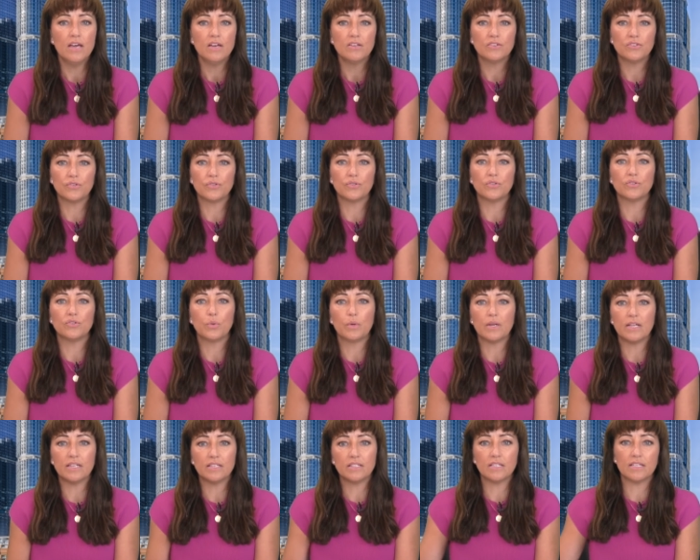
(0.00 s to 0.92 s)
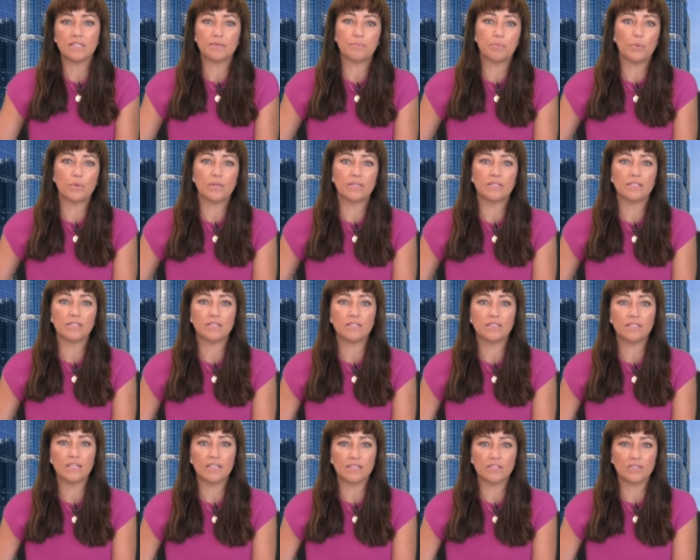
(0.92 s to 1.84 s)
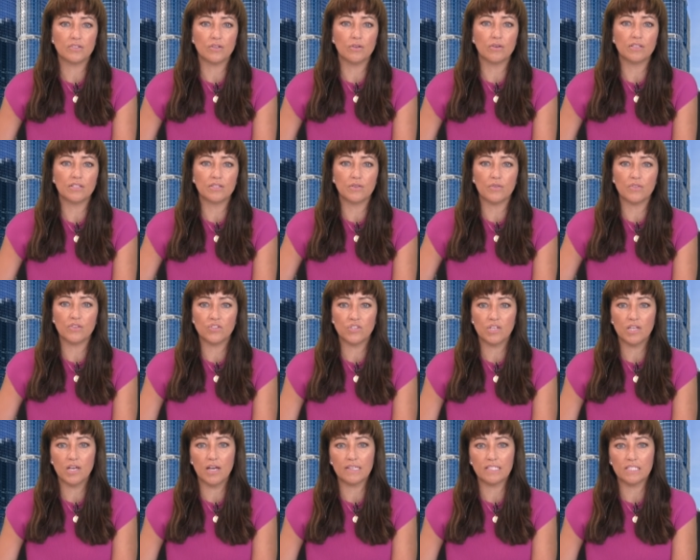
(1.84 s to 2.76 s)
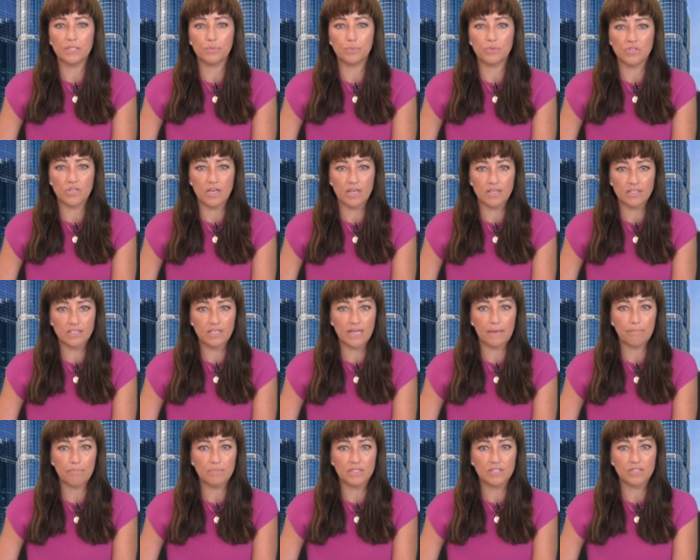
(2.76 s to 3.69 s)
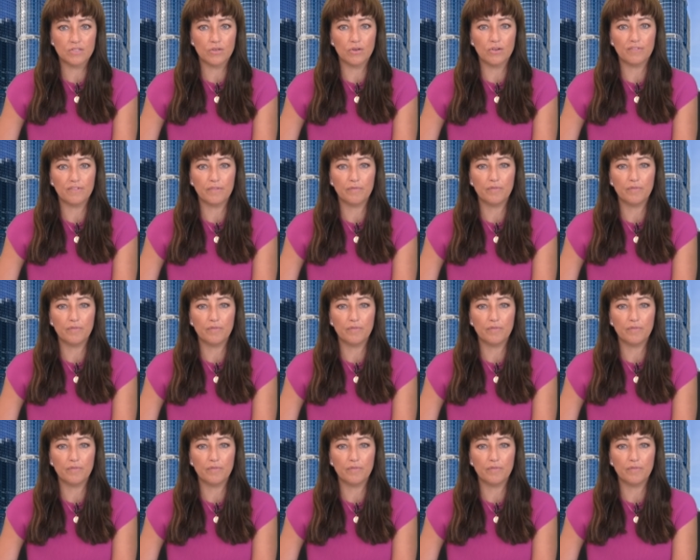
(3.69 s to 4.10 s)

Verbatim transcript: to 26.6 dollars on the charts, which has kept the stock from